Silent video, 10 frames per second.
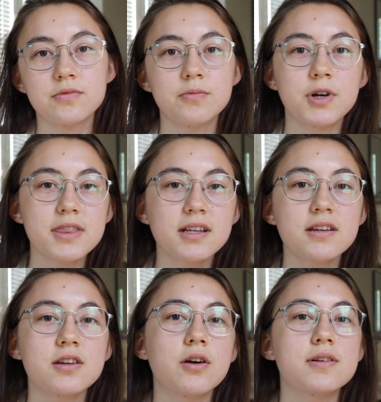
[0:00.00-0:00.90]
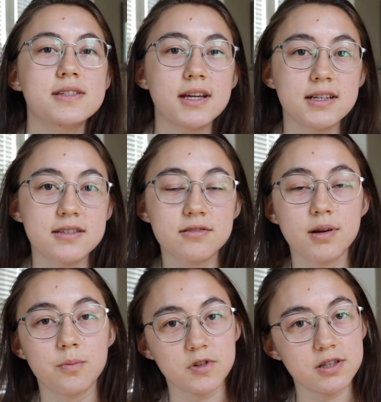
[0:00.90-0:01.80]
one thing to note is that
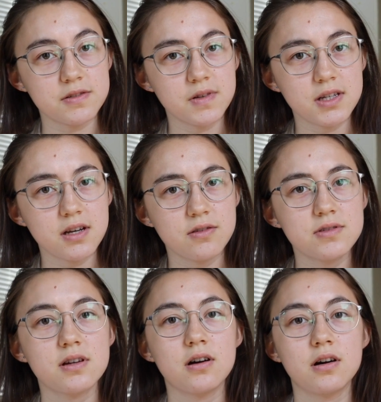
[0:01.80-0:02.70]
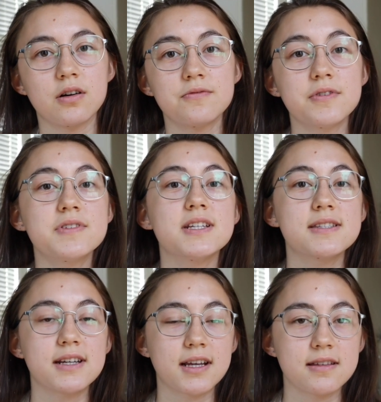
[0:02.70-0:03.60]
Instagram Reels videos are 15
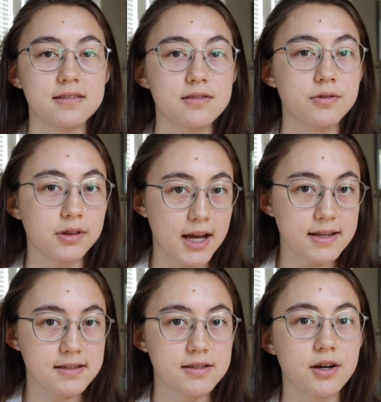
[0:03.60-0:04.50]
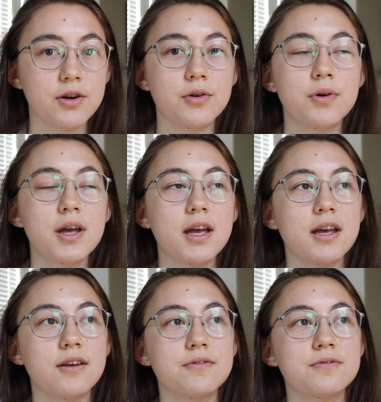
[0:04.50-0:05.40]
seconds or less. So
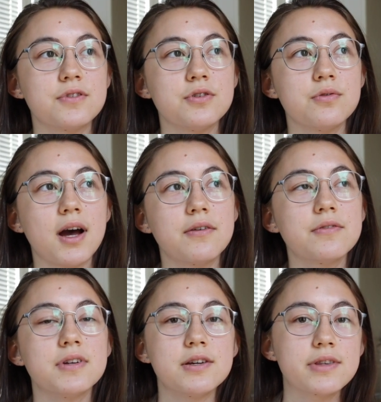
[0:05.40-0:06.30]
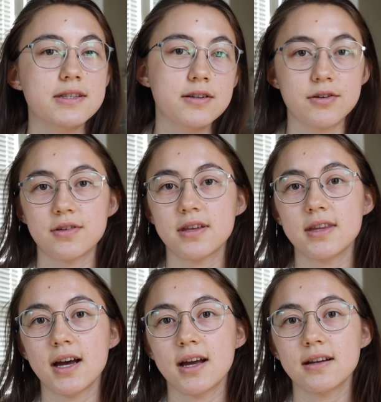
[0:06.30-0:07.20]
if you have a video that's longer than
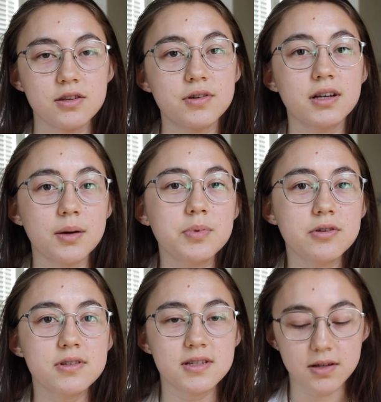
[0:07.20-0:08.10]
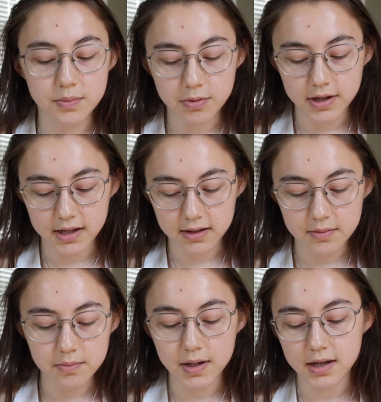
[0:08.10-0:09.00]
that, you can upload it to
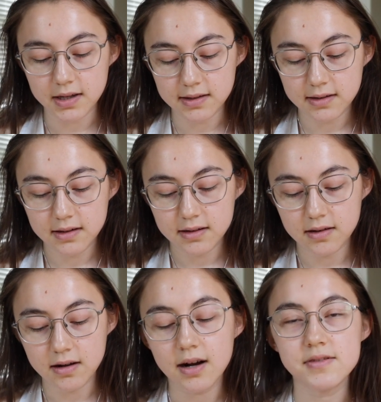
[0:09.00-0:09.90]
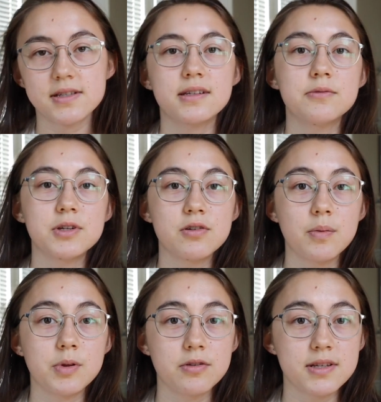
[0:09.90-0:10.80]
Kapwing, but obviously when you
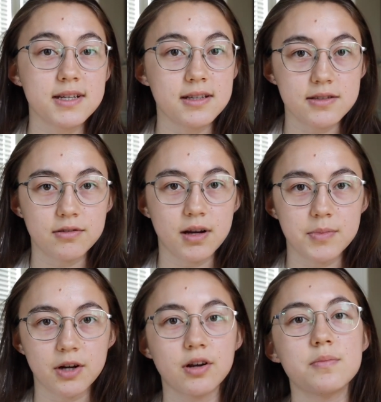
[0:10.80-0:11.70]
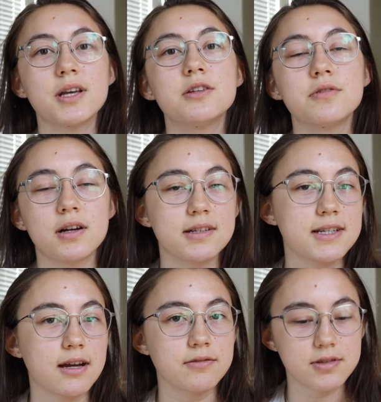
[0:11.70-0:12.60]
upload it to Instagram, they're gonna make you cut it
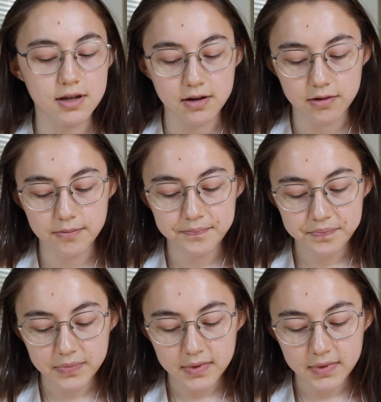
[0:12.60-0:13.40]
down. So